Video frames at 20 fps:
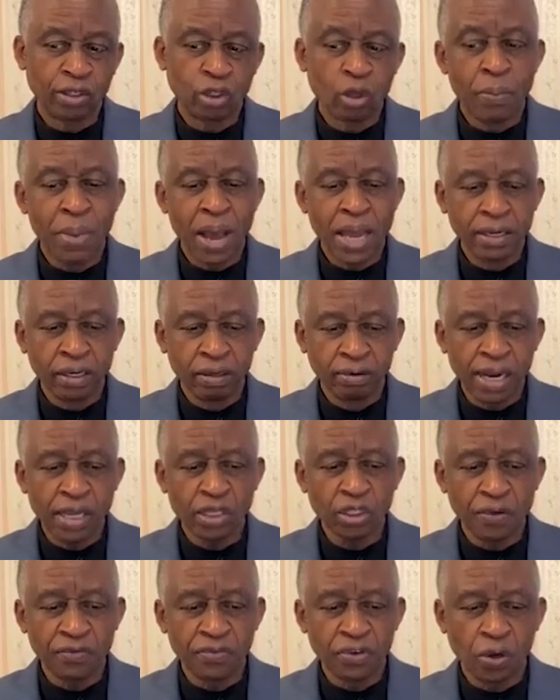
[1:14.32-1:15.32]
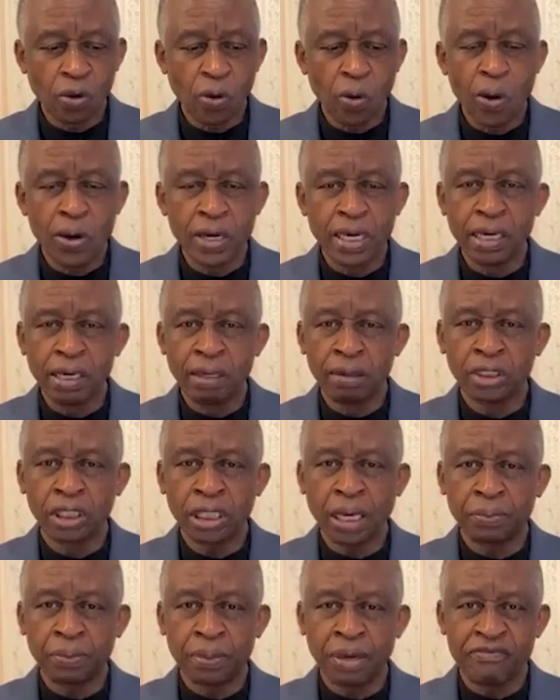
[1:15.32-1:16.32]
And so, by the grace of the Lord,
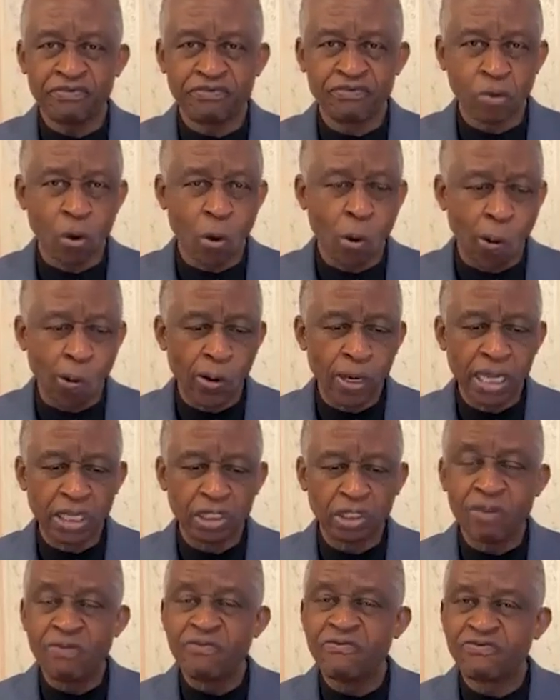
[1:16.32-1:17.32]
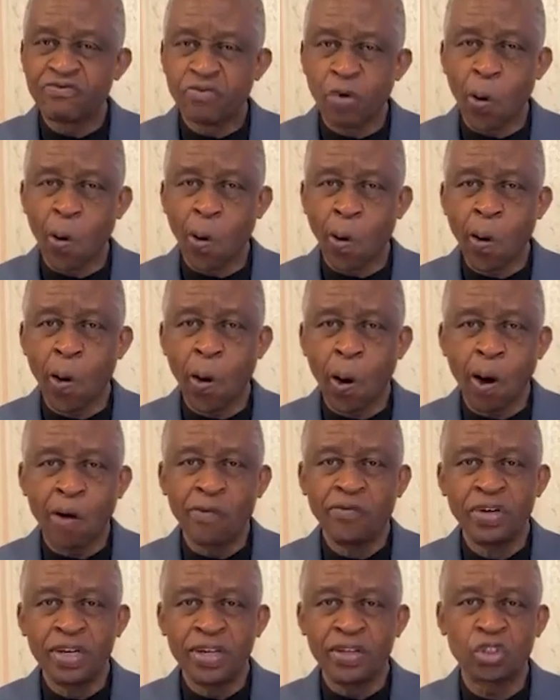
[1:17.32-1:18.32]
in chapter 4, lesson 4
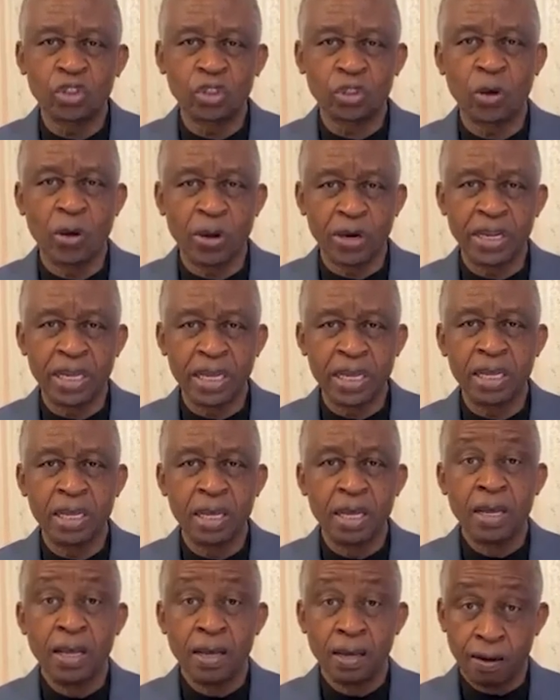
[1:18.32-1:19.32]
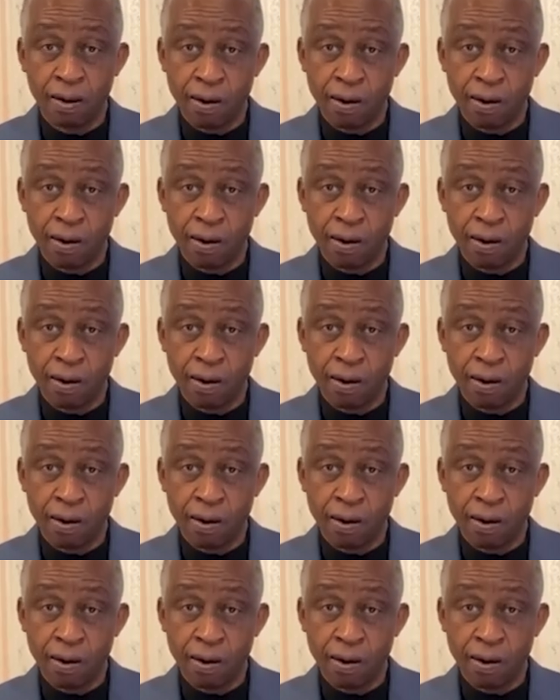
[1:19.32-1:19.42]
of this study